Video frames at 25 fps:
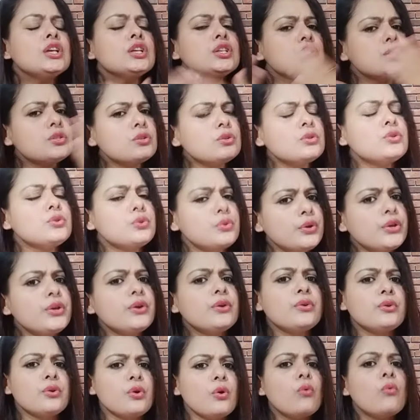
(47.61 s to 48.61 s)
so do you
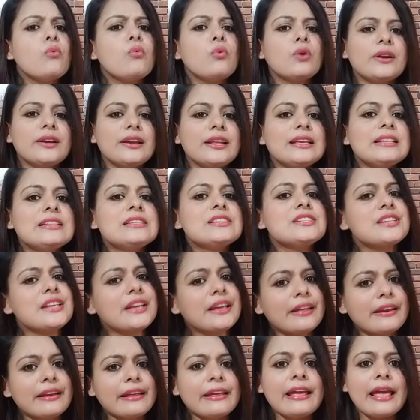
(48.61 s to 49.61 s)
know what is
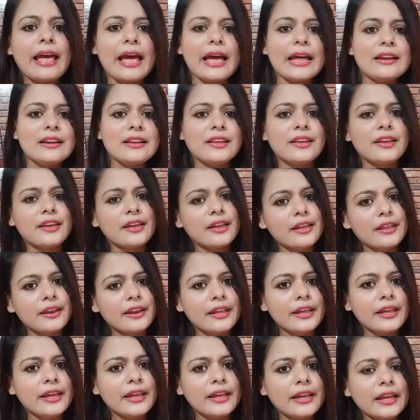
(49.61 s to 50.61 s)
sharing and
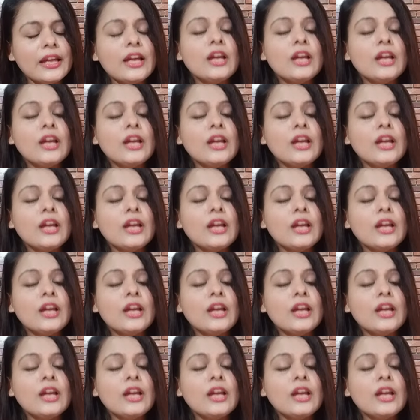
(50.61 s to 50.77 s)
caring